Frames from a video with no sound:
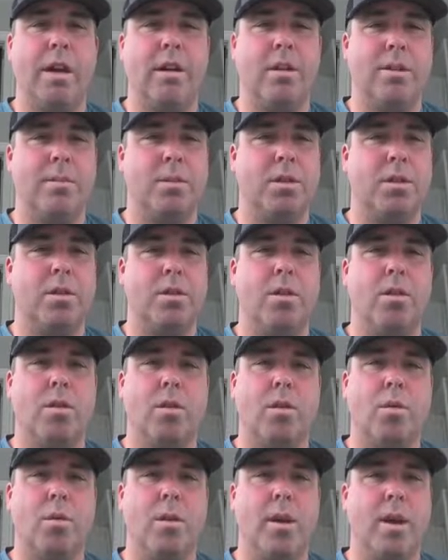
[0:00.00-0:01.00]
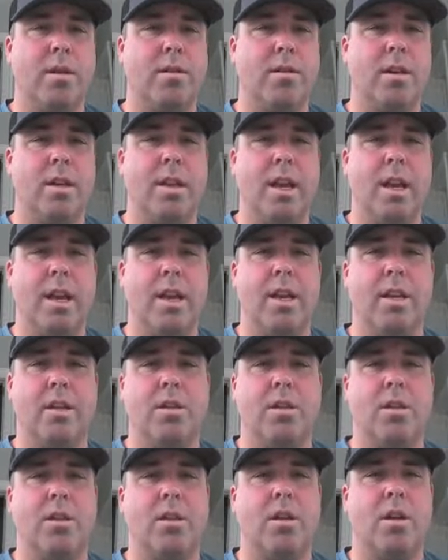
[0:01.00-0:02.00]
develop so quickly. They
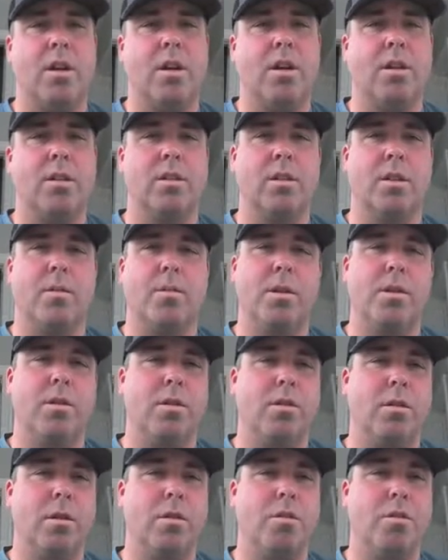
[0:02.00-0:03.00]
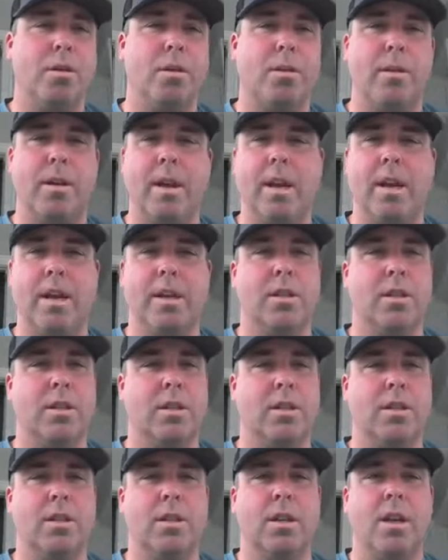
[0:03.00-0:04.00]
get stronger. Someone will grow three
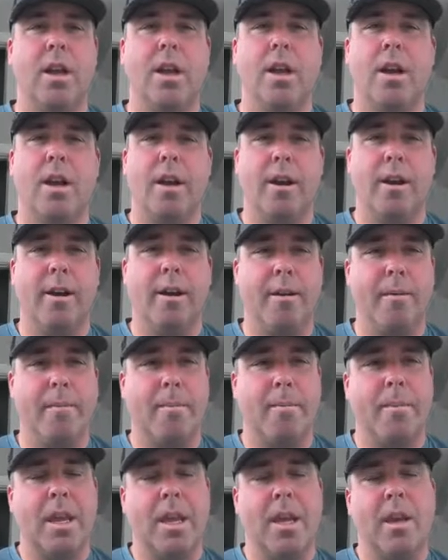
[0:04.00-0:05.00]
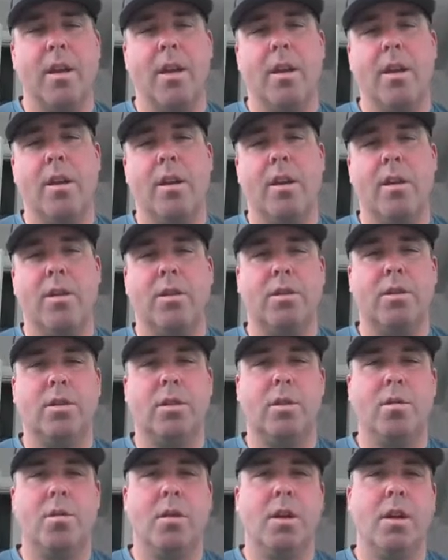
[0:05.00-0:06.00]
inches. Um, you know,
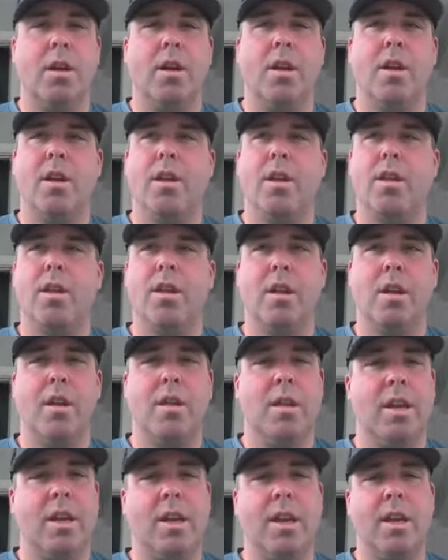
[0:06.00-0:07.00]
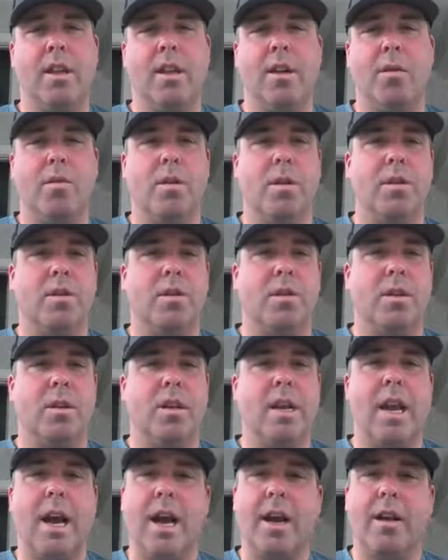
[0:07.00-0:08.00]
so the, the kid that
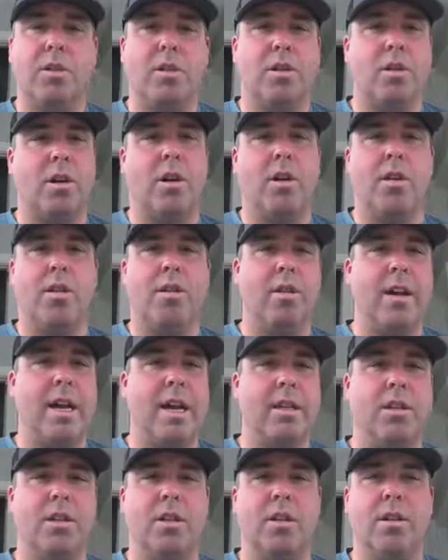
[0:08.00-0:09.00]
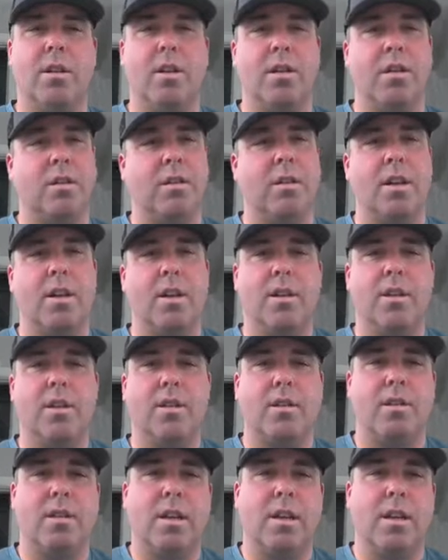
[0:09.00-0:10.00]
was not a starter last year, all of a
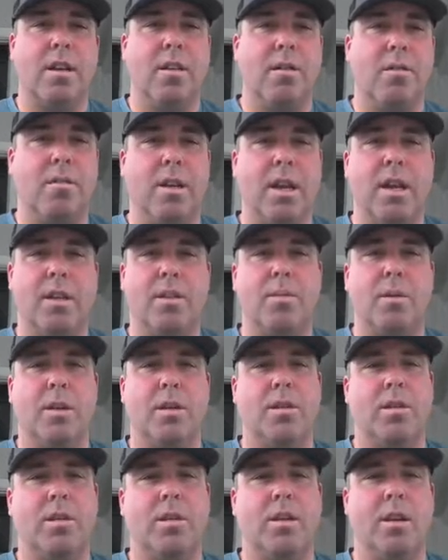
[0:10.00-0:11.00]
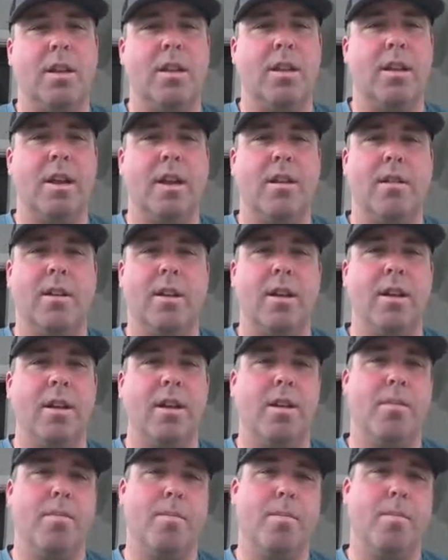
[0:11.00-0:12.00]
sudden, just, you know, gains a bunch of strength and now can
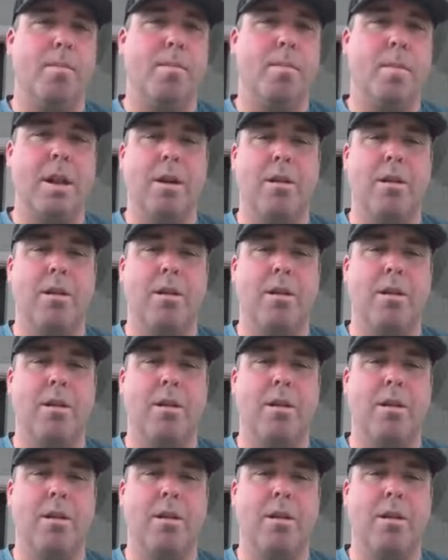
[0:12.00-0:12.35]
hit the,